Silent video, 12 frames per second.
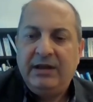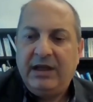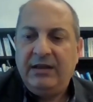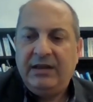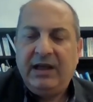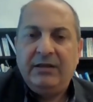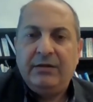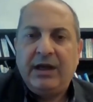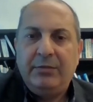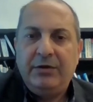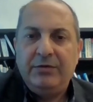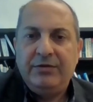and that
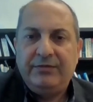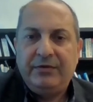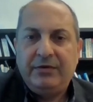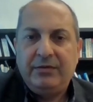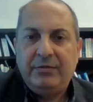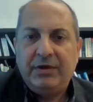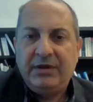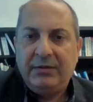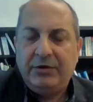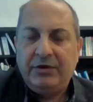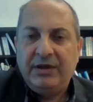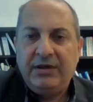can be used for
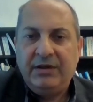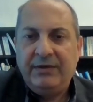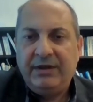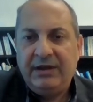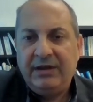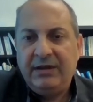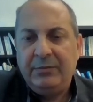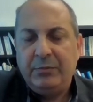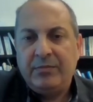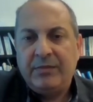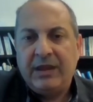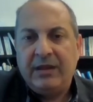productivity
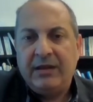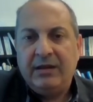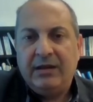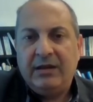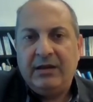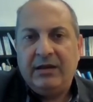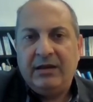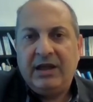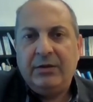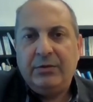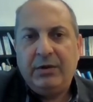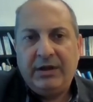
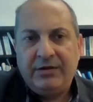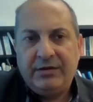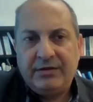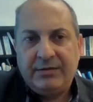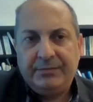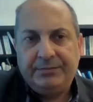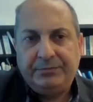calculations.